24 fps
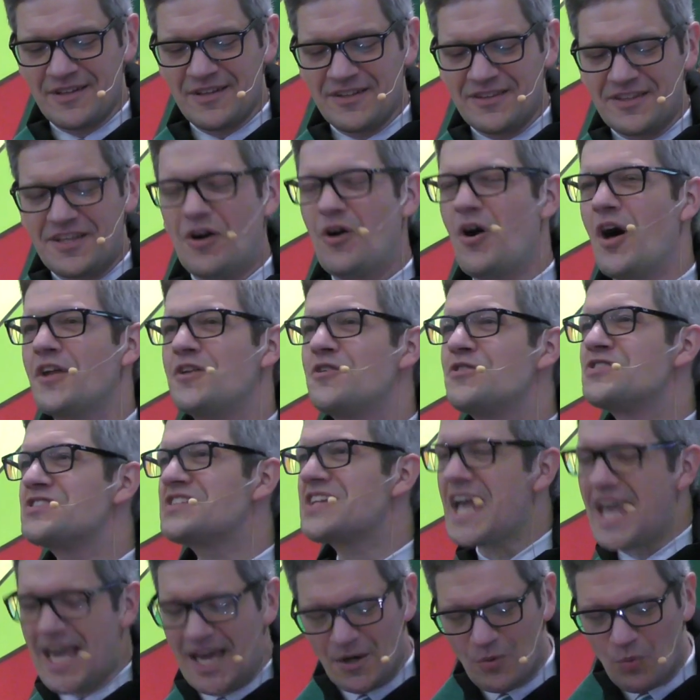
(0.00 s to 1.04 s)
They'll
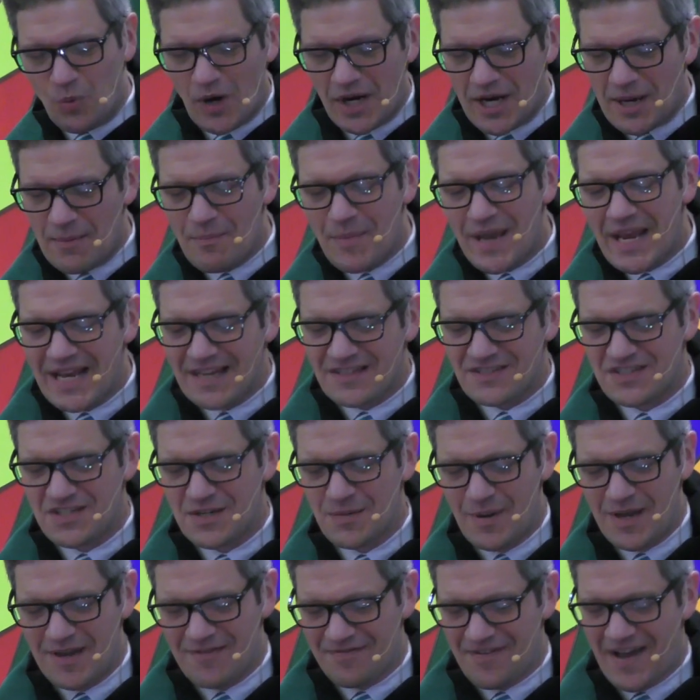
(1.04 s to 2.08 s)
understand what it means to
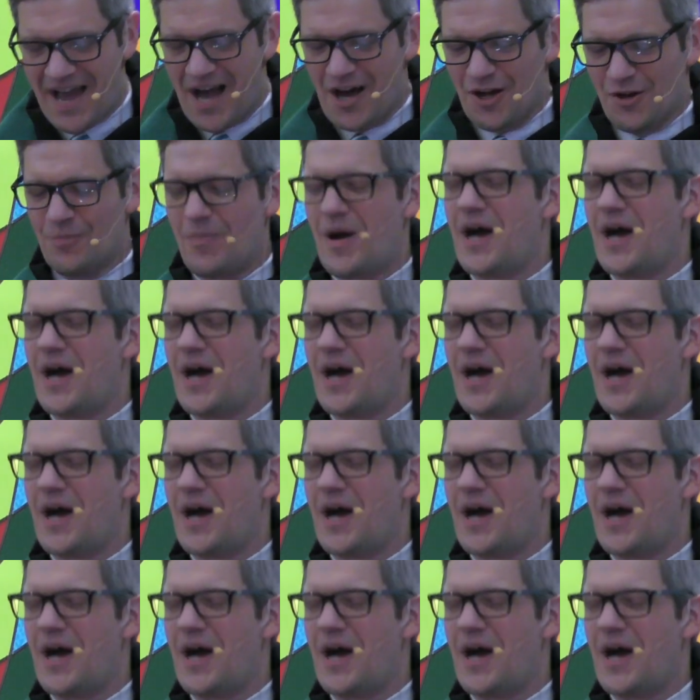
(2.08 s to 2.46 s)
be found